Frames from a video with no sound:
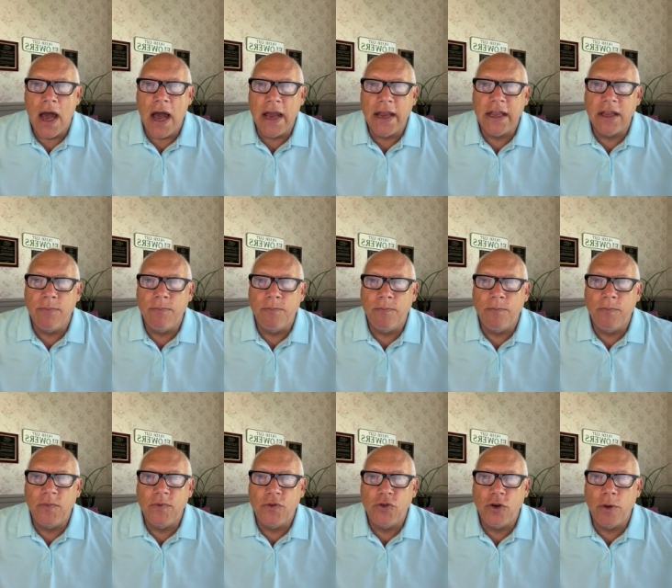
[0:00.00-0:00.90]
Uh,
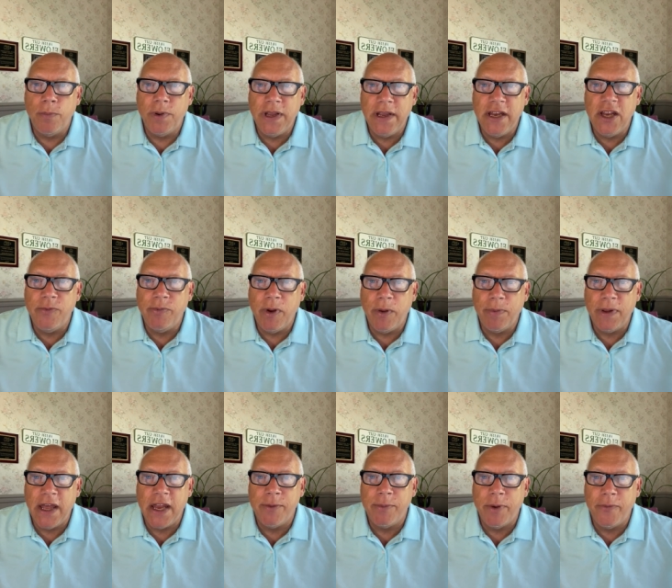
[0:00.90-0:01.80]
can should peonies be
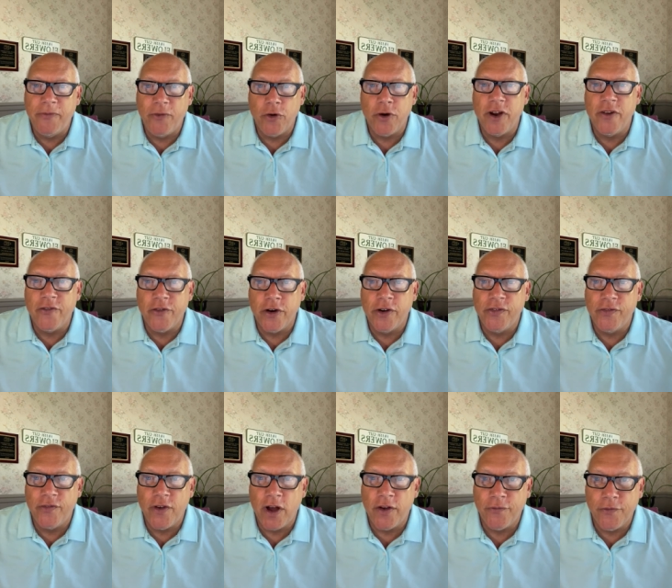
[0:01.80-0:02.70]
planted before your
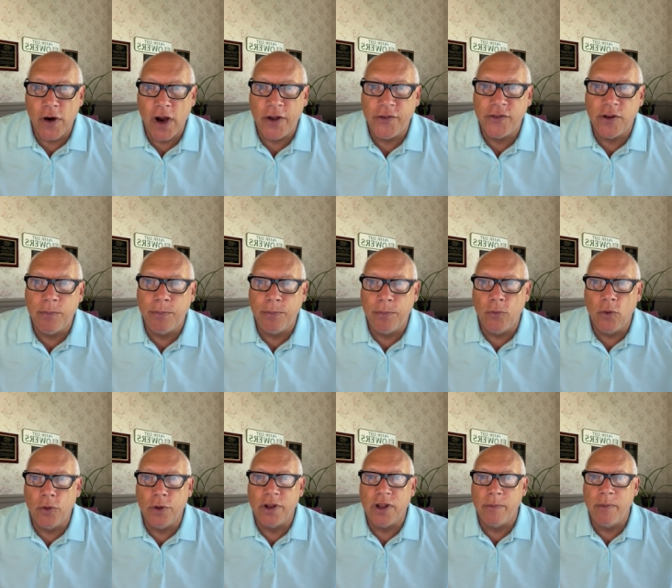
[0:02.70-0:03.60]
first fall frost
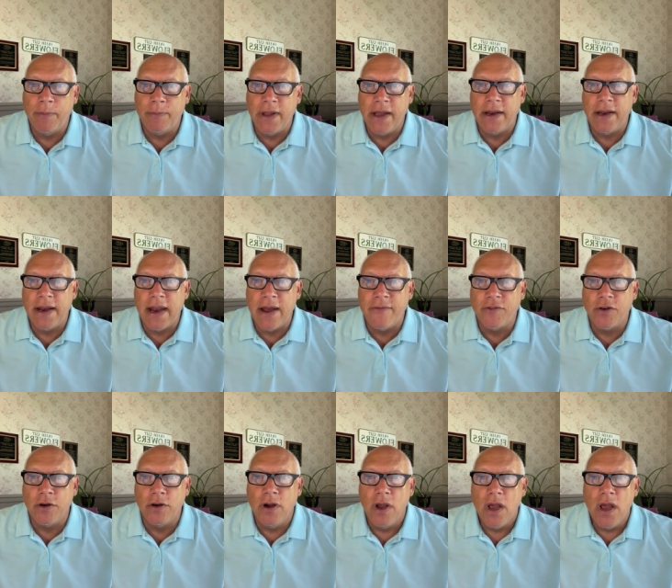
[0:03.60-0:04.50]
or can be planted
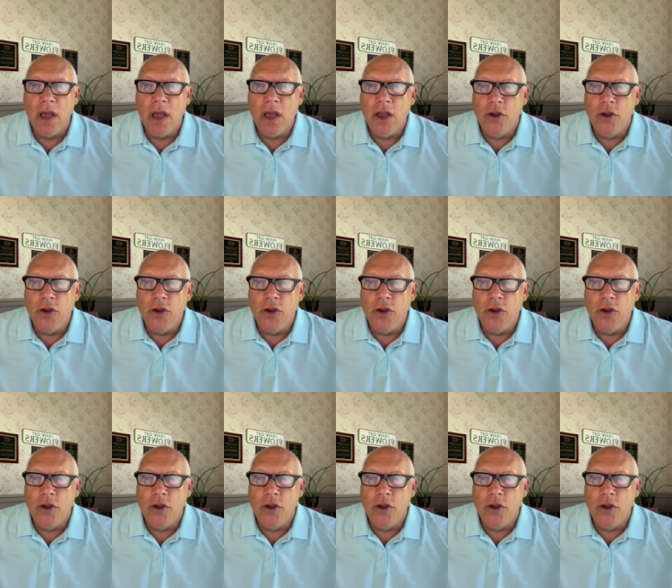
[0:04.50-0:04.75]
after?